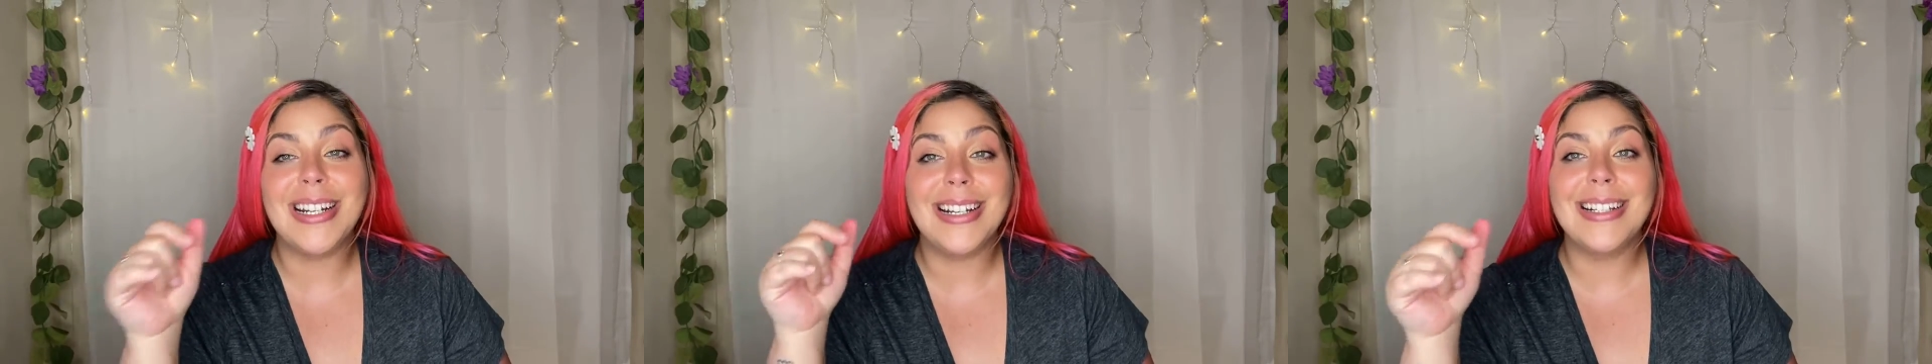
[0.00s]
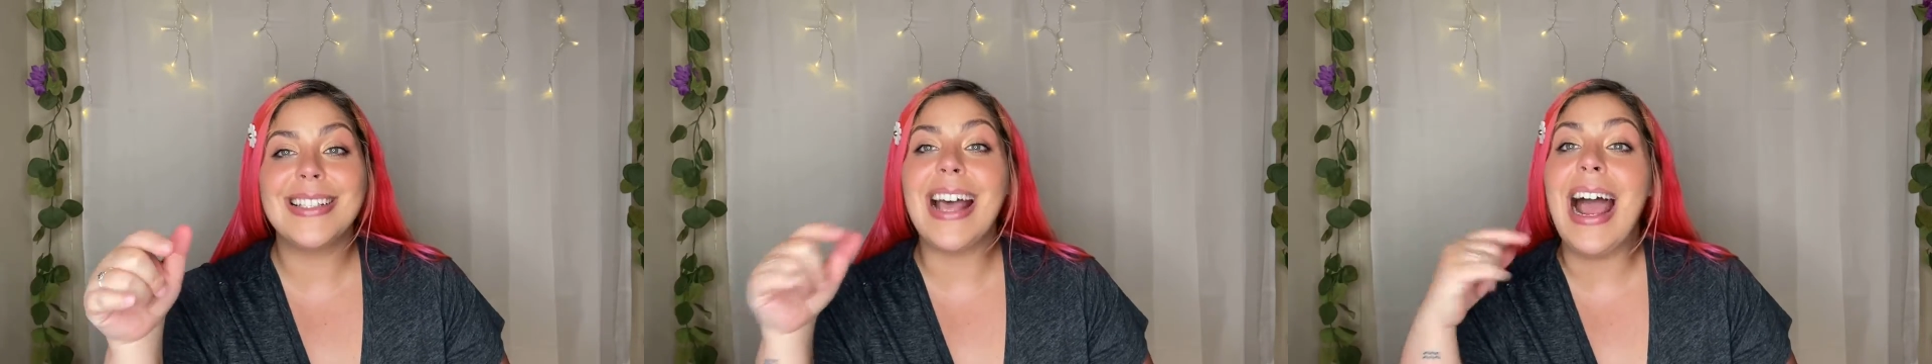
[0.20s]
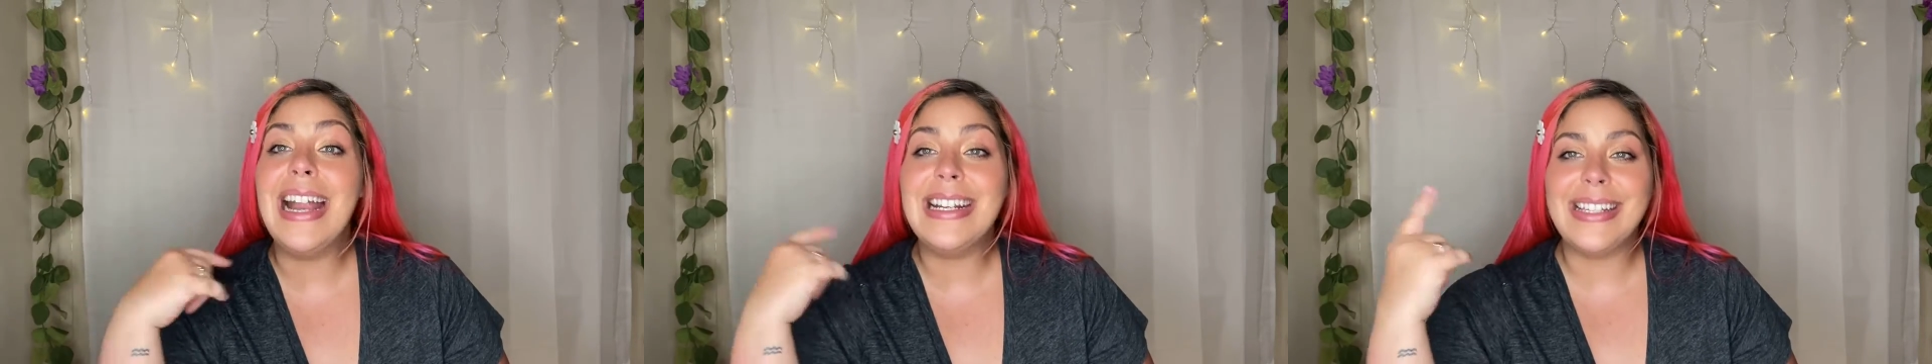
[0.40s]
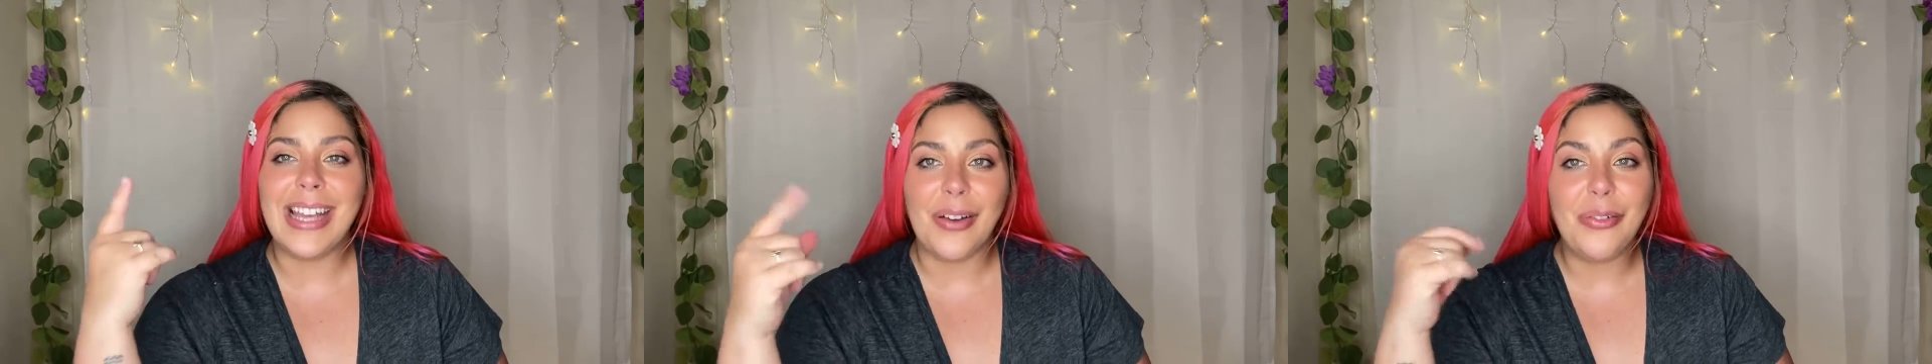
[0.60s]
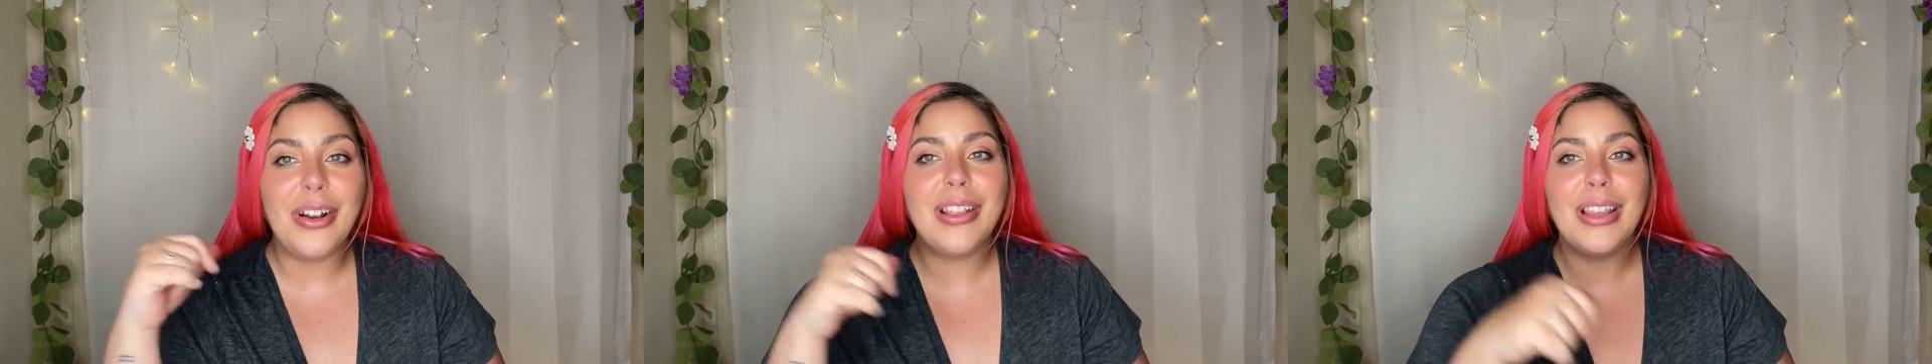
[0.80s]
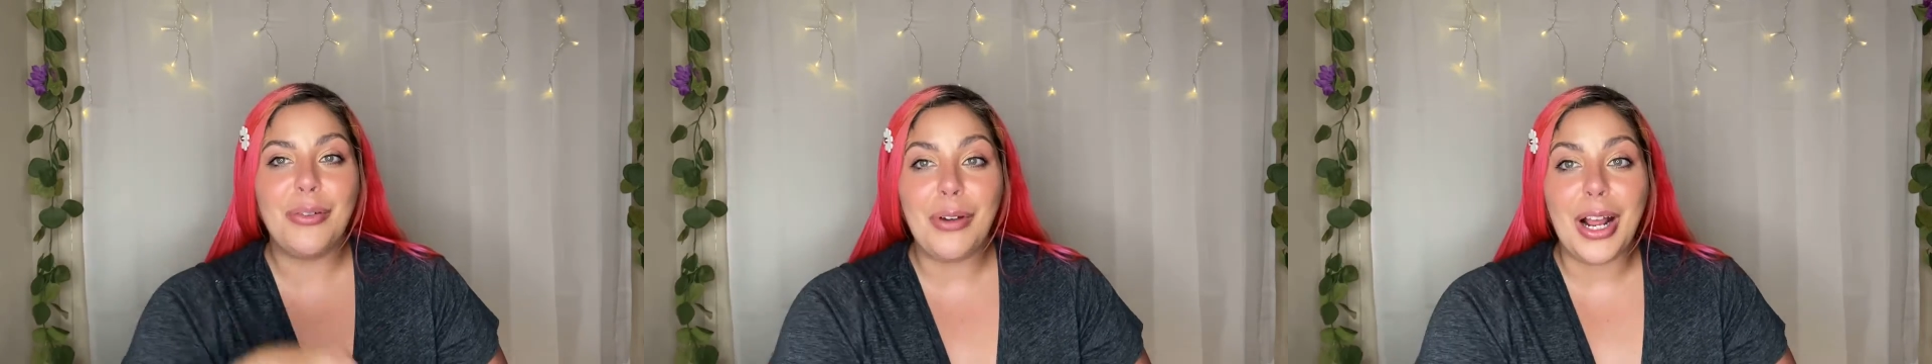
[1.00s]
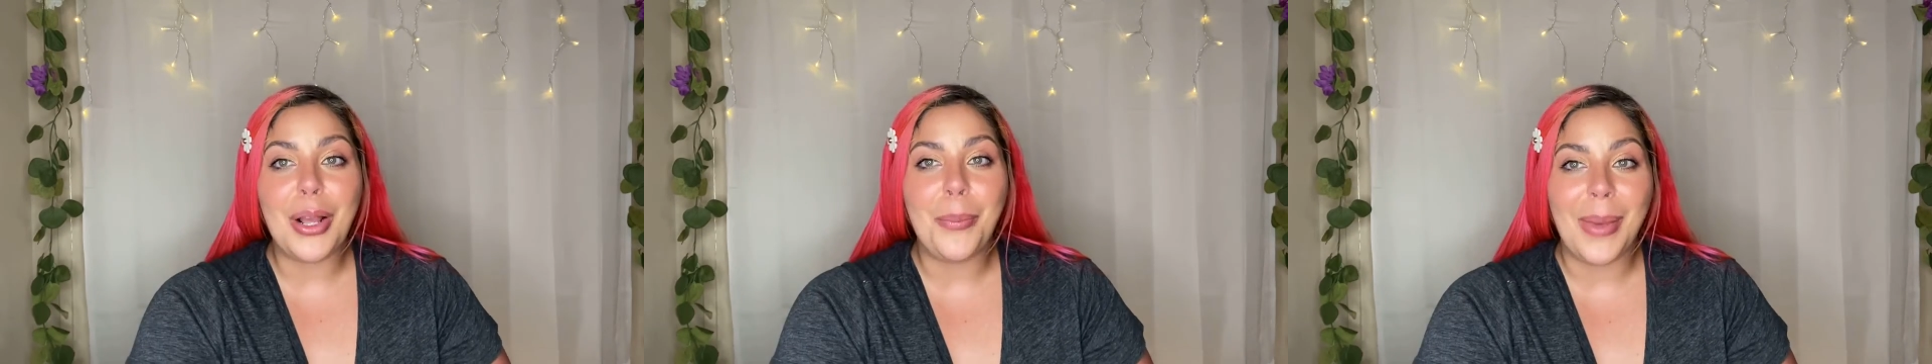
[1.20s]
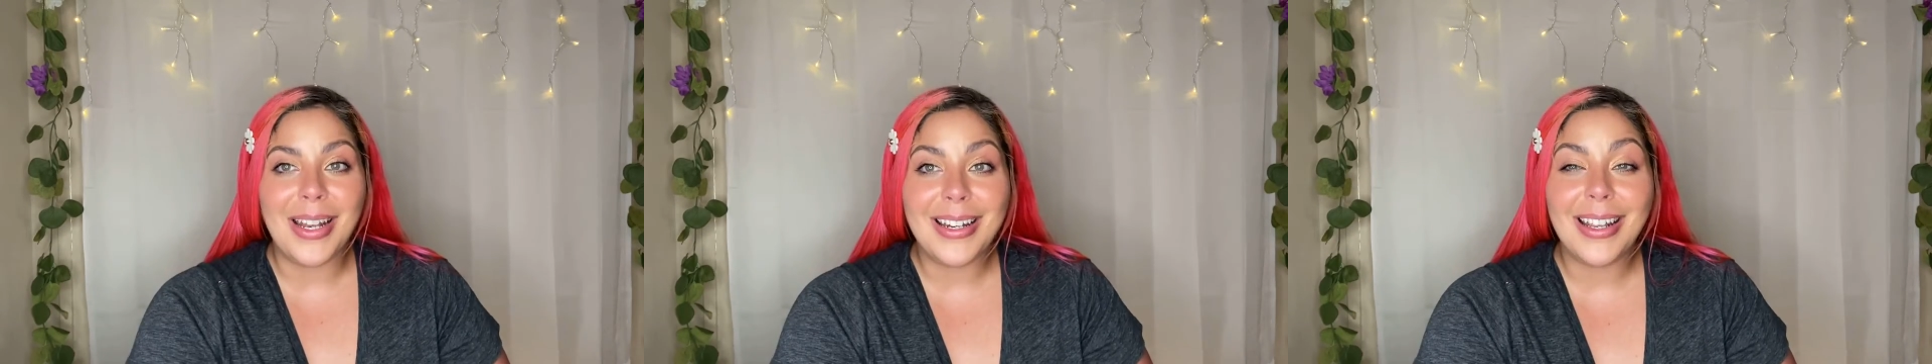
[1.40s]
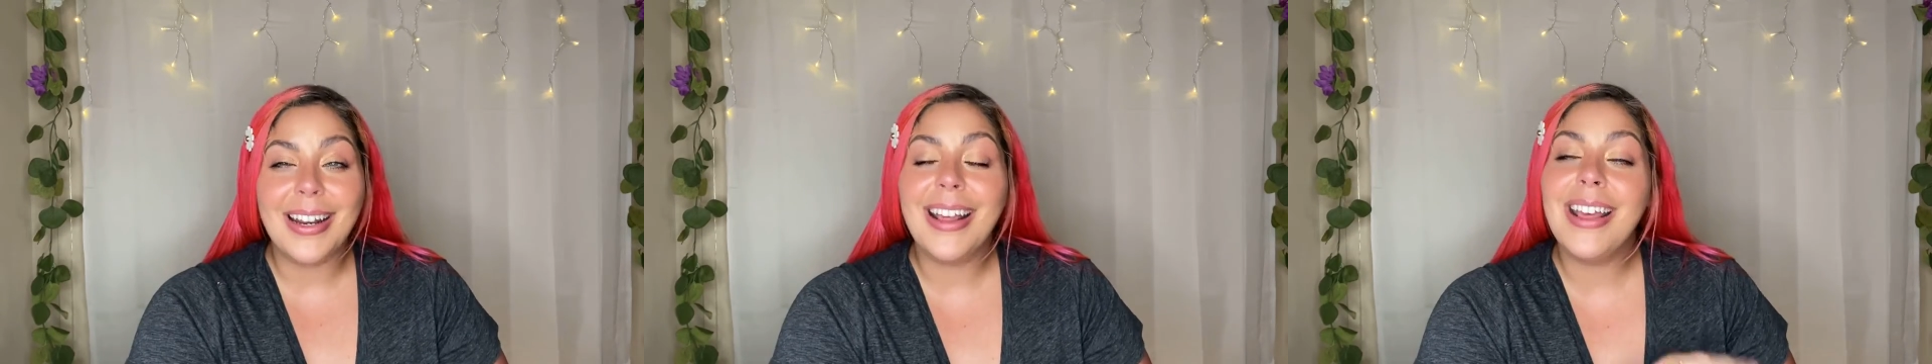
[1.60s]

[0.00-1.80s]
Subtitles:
is I definitely recommend it.